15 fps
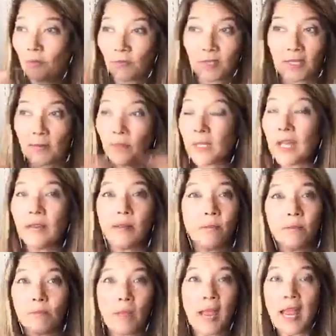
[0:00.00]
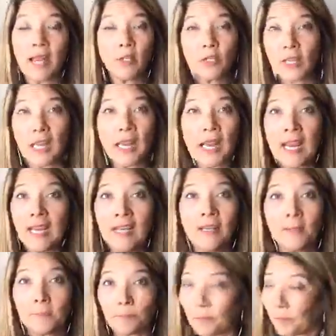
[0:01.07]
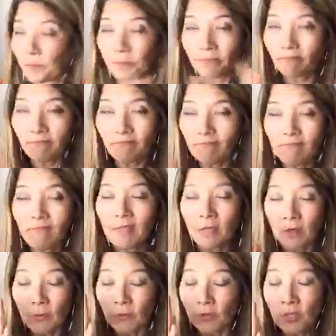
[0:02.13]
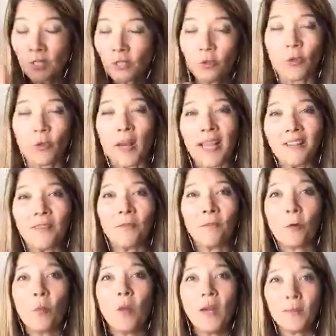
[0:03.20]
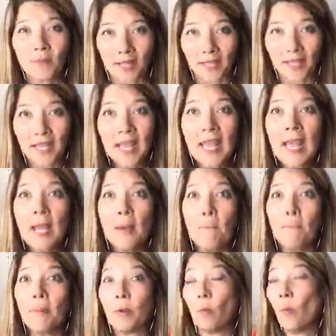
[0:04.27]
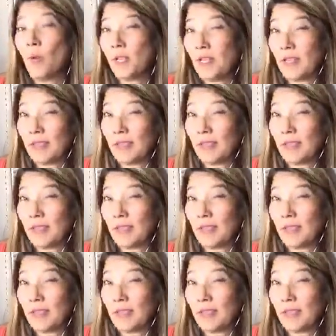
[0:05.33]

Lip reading: some kind of hashtag. Just try it for 1 month. But one of